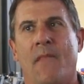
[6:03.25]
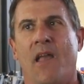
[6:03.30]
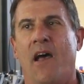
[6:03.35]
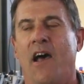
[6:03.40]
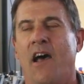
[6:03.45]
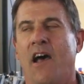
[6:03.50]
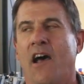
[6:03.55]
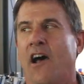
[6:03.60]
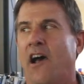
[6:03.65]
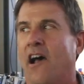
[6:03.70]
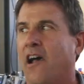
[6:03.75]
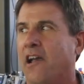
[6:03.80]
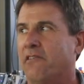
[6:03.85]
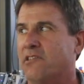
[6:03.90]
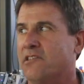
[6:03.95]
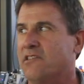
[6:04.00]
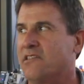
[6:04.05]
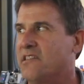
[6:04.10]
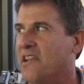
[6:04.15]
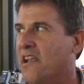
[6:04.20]
I
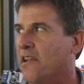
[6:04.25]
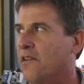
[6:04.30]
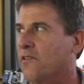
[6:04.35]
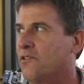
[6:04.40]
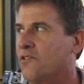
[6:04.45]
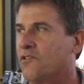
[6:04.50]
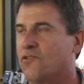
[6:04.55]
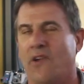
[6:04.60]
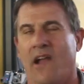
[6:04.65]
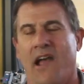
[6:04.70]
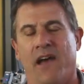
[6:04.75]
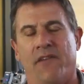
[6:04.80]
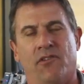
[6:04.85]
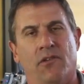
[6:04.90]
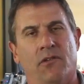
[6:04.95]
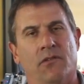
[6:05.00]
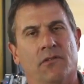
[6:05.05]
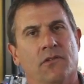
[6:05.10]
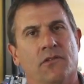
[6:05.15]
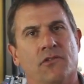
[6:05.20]
would say
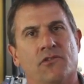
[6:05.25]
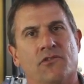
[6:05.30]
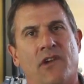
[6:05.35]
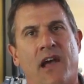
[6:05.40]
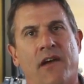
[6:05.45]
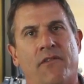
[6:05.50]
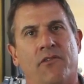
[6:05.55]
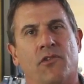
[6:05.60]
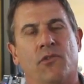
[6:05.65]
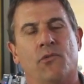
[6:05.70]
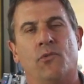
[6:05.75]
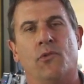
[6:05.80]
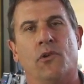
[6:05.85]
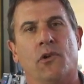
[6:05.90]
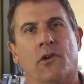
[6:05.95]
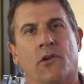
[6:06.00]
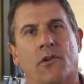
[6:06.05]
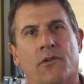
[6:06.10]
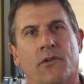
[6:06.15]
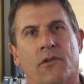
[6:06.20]
travel the
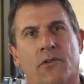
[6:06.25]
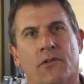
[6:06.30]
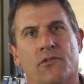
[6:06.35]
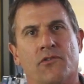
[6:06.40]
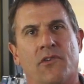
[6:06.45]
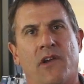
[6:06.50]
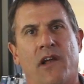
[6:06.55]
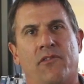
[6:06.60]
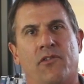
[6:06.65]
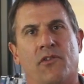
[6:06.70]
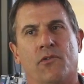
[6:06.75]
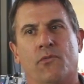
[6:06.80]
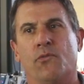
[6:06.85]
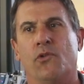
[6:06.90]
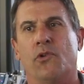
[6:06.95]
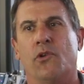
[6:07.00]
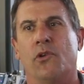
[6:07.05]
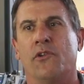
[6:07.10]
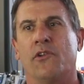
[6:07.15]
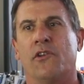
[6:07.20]
world. Travel the
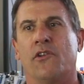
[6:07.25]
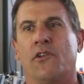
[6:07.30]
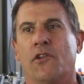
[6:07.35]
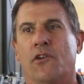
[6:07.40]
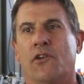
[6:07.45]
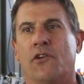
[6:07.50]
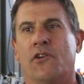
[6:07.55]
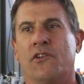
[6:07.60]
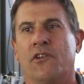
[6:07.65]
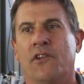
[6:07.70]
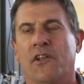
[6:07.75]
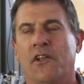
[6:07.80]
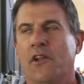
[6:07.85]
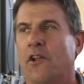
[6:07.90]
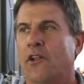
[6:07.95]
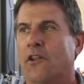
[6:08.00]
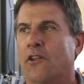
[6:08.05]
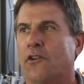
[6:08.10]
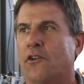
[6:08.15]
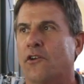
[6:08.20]
world and
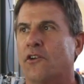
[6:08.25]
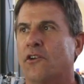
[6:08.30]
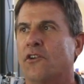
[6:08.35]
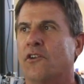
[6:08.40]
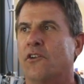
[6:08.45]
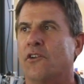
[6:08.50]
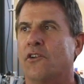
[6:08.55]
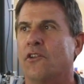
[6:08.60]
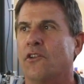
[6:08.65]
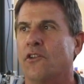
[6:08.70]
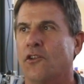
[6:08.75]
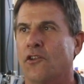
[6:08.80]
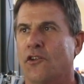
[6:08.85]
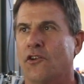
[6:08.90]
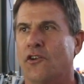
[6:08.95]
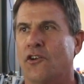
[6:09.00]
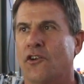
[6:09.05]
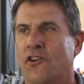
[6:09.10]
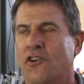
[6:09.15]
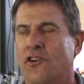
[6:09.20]
learn
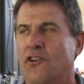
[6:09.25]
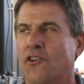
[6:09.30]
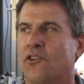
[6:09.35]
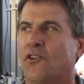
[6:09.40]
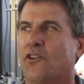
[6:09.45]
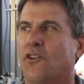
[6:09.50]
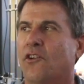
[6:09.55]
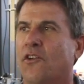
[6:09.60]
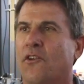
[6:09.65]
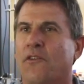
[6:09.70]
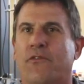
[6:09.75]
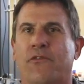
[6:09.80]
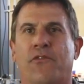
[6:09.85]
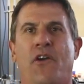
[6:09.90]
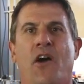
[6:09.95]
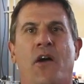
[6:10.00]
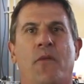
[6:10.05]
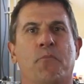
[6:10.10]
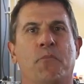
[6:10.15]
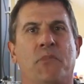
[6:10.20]

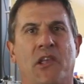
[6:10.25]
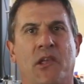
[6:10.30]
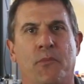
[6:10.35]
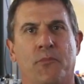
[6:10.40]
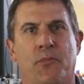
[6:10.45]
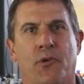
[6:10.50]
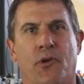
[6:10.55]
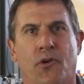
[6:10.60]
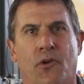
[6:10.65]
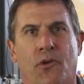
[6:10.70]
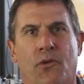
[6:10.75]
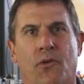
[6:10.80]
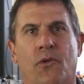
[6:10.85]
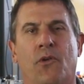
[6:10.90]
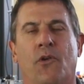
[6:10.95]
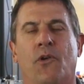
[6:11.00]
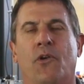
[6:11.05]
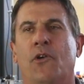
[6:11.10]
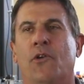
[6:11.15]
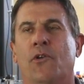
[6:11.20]
from people.
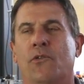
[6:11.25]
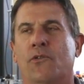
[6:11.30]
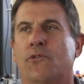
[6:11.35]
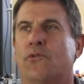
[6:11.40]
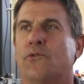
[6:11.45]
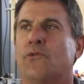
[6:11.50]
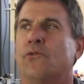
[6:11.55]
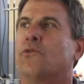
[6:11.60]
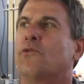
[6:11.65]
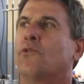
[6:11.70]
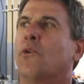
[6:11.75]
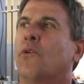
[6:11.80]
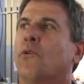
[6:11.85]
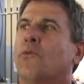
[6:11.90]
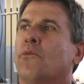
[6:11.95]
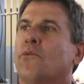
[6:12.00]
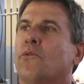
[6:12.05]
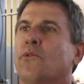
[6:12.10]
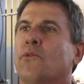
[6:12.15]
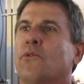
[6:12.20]

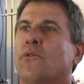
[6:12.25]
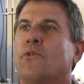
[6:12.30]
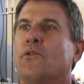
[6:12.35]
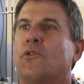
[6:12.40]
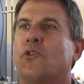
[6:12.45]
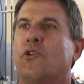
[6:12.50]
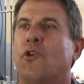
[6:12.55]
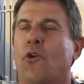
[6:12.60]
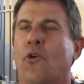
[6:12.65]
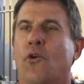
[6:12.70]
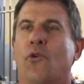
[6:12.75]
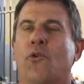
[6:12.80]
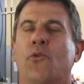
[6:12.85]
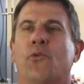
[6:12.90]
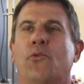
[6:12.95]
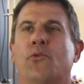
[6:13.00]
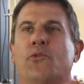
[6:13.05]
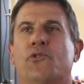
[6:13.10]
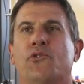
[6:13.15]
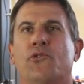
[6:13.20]
Don't
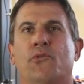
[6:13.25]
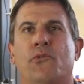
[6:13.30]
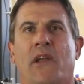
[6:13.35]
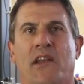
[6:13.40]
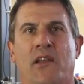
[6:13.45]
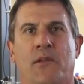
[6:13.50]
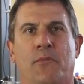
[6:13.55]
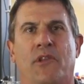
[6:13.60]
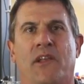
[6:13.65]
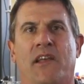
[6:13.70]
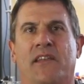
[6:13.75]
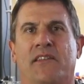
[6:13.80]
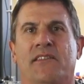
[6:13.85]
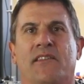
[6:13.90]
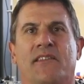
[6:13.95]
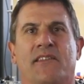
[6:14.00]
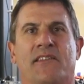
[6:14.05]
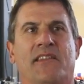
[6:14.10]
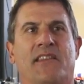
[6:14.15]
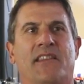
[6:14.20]
go to any
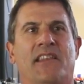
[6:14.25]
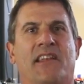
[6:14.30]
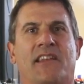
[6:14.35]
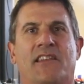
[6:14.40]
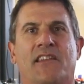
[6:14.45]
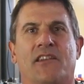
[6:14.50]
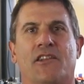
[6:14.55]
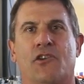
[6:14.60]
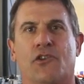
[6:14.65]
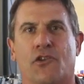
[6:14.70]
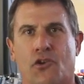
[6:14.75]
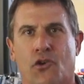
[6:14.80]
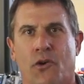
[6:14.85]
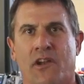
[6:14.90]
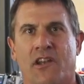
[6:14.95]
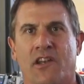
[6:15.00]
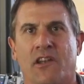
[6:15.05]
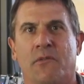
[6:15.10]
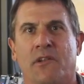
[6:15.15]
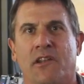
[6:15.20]
places and think that you're
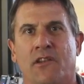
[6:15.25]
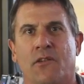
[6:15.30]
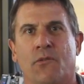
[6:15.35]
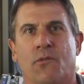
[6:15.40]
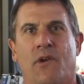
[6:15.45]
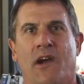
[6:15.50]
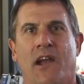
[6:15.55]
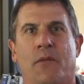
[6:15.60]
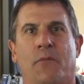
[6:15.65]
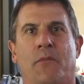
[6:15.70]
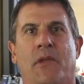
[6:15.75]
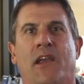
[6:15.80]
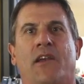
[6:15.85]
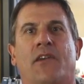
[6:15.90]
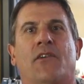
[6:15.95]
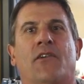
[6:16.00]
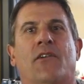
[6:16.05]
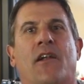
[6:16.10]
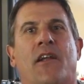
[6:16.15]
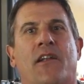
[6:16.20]
going to be the
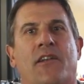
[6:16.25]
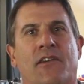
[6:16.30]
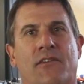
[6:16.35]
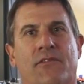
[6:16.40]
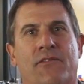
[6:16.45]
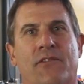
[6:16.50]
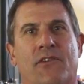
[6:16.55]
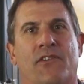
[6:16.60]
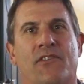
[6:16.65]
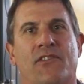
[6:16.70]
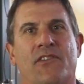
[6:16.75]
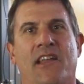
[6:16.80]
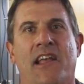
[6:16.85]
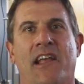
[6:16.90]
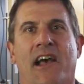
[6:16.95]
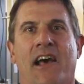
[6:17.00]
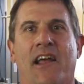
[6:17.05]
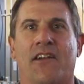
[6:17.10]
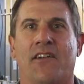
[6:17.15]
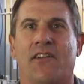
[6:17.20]
winemaker on your first day
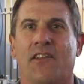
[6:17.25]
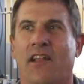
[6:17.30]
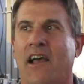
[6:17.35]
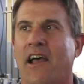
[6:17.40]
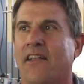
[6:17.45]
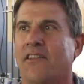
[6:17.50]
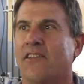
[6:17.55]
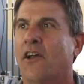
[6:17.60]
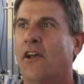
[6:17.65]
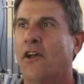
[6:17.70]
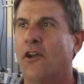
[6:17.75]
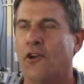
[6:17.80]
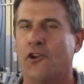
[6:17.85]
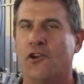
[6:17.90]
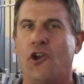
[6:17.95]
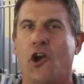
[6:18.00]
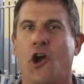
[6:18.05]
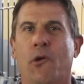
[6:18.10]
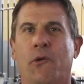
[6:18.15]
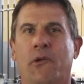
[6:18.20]
out of class.
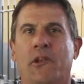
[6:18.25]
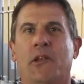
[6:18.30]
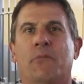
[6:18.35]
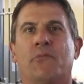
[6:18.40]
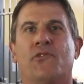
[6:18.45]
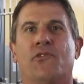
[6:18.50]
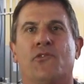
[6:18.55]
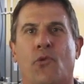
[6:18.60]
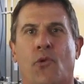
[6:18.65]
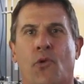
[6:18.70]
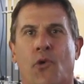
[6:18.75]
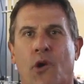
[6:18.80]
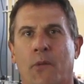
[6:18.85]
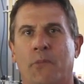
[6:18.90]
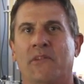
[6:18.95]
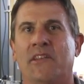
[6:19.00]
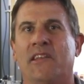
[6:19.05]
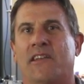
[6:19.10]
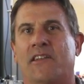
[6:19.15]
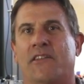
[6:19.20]
Go and
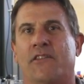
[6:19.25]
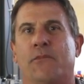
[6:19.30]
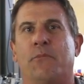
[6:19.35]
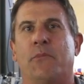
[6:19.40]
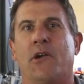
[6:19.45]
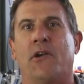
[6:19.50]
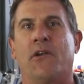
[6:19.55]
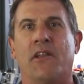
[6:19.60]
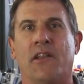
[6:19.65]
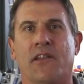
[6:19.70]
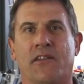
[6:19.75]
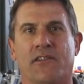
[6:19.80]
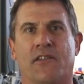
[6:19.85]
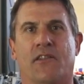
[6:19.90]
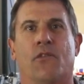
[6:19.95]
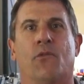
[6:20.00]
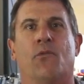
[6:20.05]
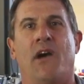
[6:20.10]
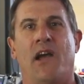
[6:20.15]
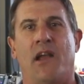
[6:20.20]
absorb the experience of
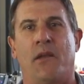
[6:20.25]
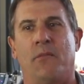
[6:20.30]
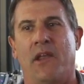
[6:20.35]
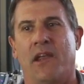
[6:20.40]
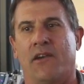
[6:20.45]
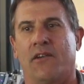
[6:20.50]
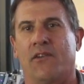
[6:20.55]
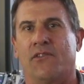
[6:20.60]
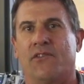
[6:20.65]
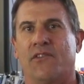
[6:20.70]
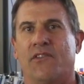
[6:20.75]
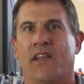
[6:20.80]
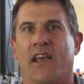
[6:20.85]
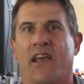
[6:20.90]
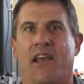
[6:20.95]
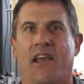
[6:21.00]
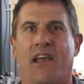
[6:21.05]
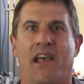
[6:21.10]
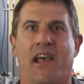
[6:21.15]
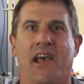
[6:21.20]
the winemakers
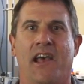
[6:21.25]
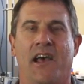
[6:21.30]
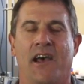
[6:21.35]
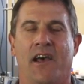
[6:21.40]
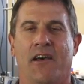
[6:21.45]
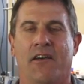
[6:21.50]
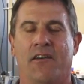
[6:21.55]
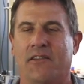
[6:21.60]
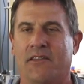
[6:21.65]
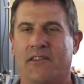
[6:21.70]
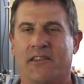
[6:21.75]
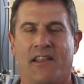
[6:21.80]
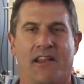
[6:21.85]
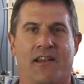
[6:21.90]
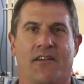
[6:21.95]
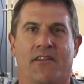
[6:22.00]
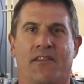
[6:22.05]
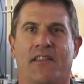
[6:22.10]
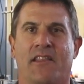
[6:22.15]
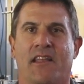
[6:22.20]
that
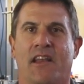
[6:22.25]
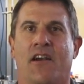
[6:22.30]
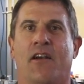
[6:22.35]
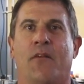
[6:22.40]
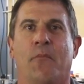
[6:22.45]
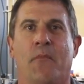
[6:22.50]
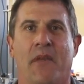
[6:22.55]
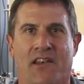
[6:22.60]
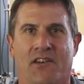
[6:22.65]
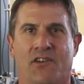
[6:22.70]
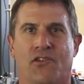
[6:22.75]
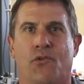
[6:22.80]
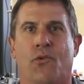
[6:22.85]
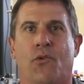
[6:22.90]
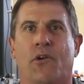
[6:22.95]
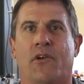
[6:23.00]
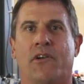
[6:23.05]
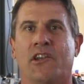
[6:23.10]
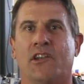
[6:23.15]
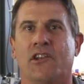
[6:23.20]
are there
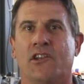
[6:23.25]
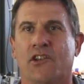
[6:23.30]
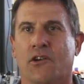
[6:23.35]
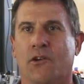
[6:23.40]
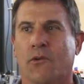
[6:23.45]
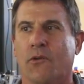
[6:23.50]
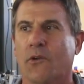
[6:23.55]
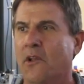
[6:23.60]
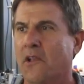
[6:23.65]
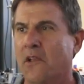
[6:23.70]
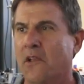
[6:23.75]
mentoring you.